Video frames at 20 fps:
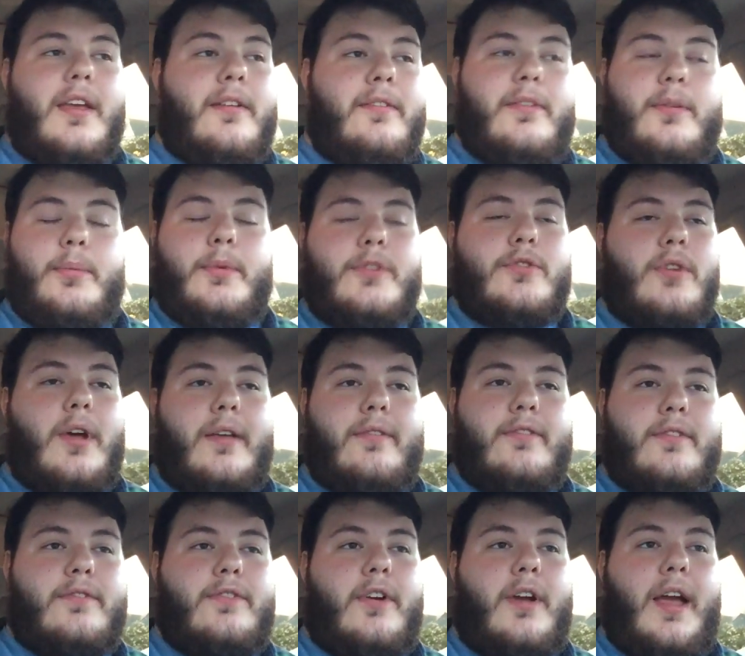If you've been
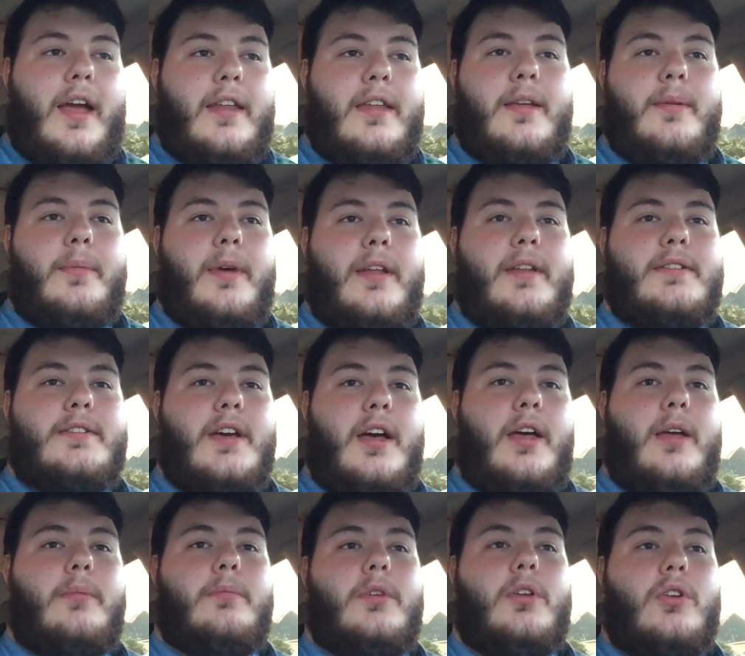driving for any amount of
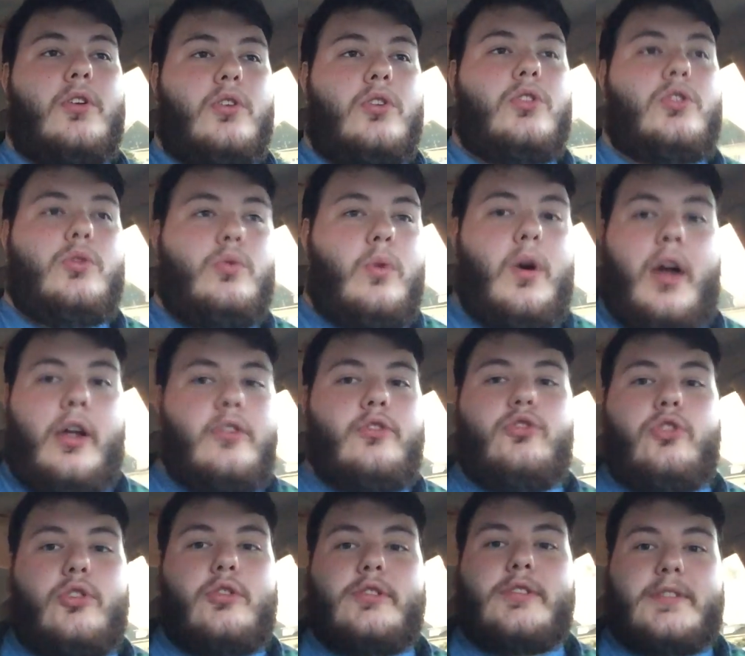time, you
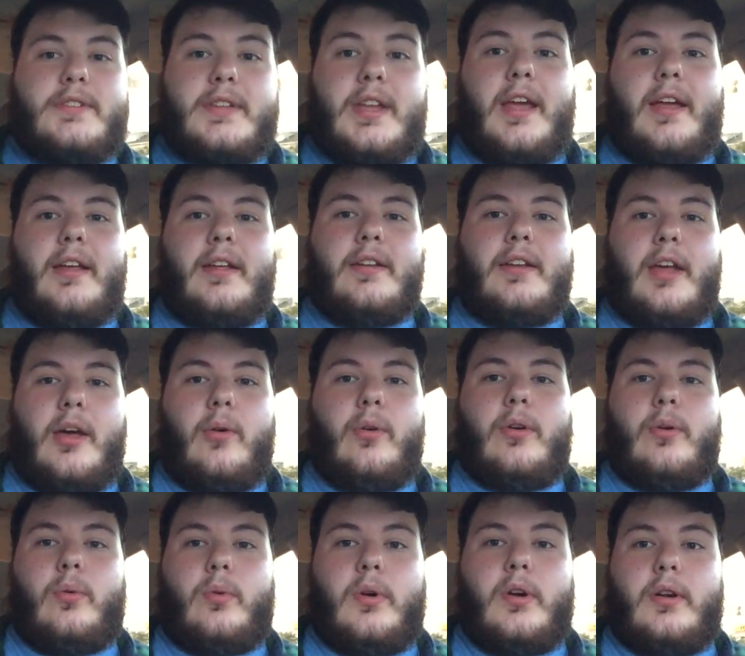understand how
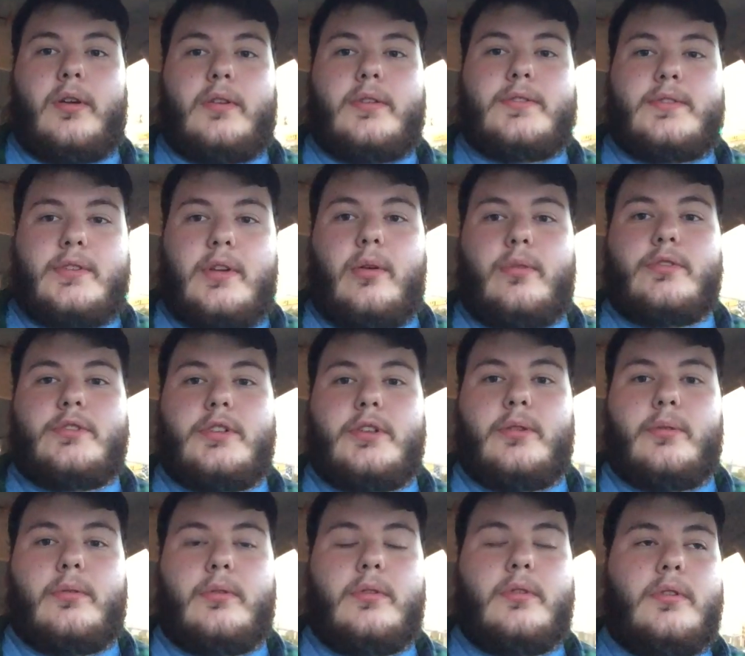it works, don't you?